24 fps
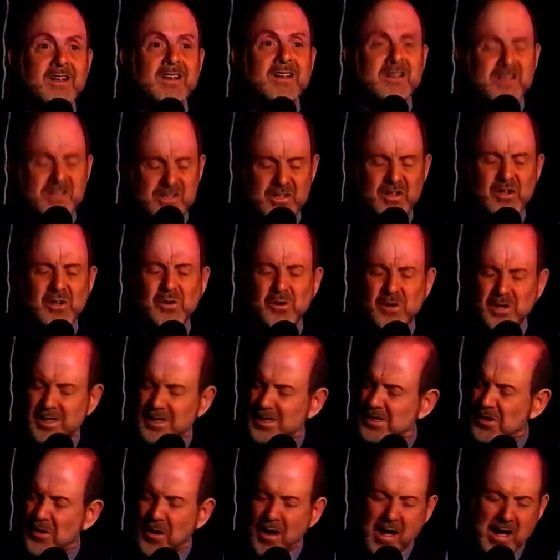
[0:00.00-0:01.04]
So
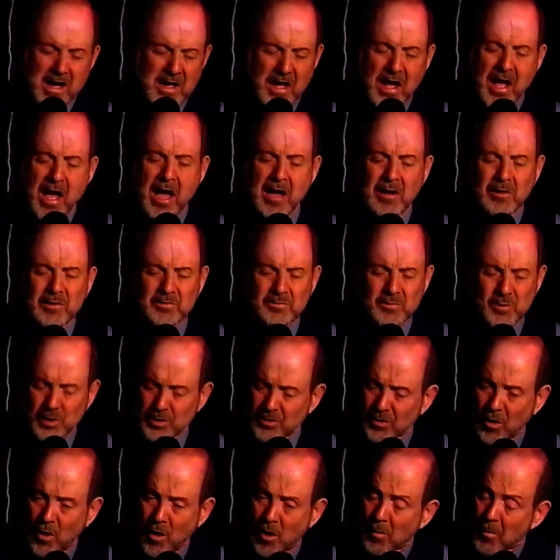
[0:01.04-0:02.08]
here I am with
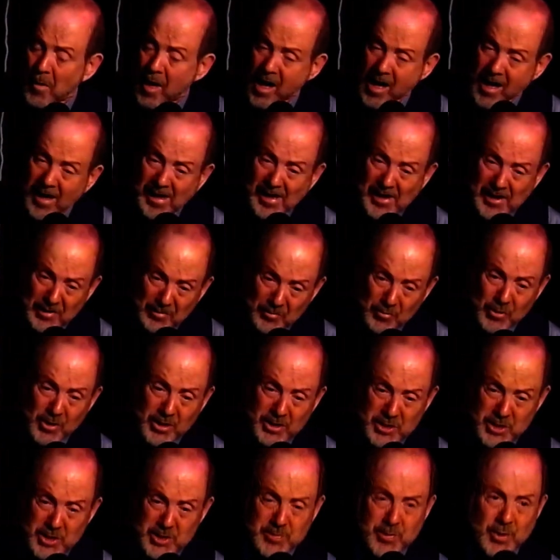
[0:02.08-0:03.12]
all my
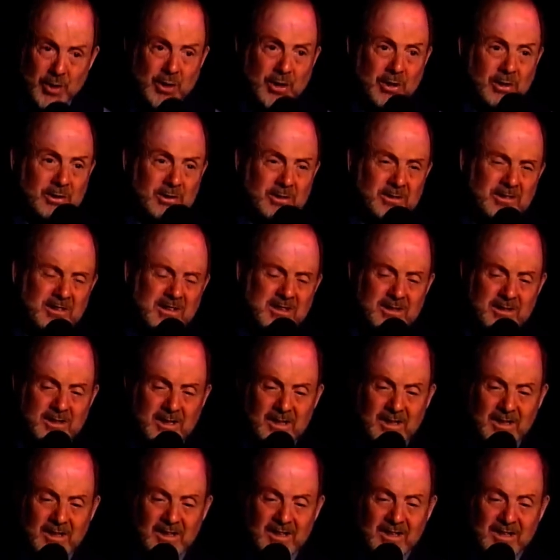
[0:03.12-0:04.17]
bridges burned.
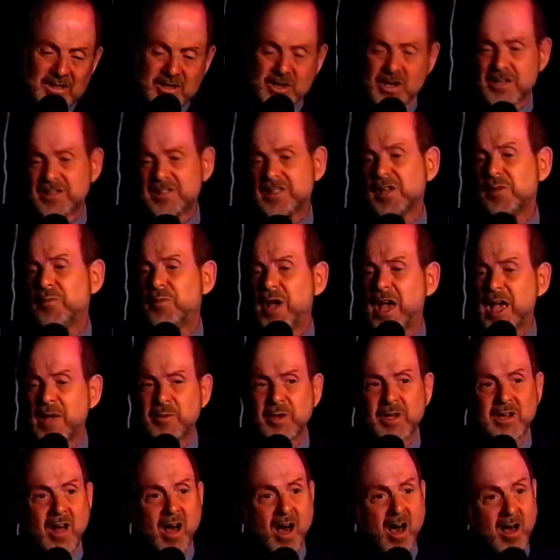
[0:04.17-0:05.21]
Just a babe
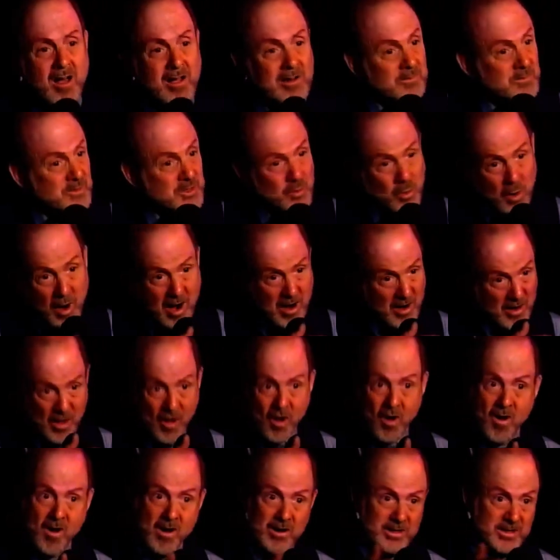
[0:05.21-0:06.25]
in arms where
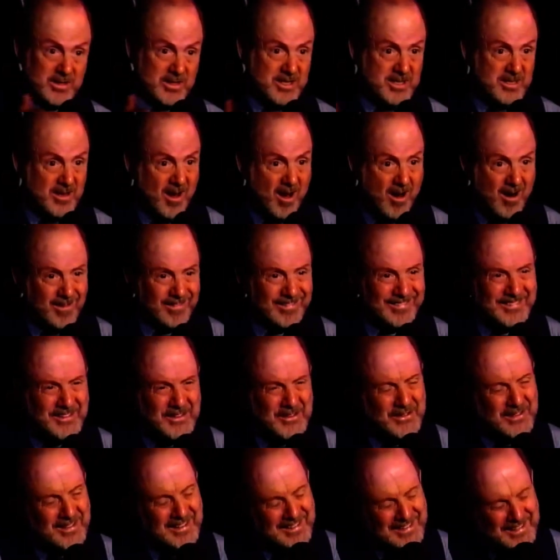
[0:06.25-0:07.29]
you're
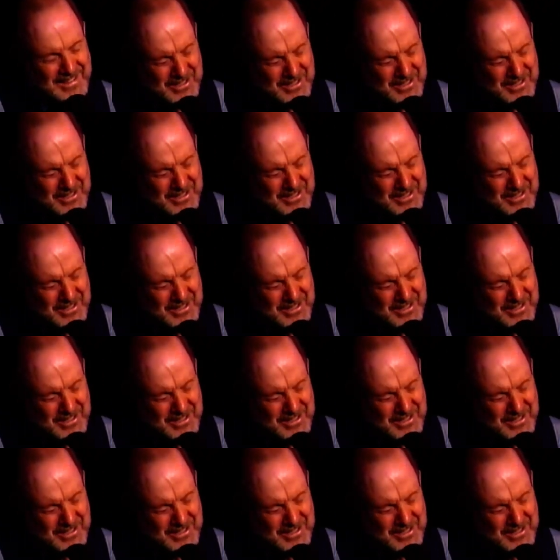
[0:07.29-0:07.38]
concerned.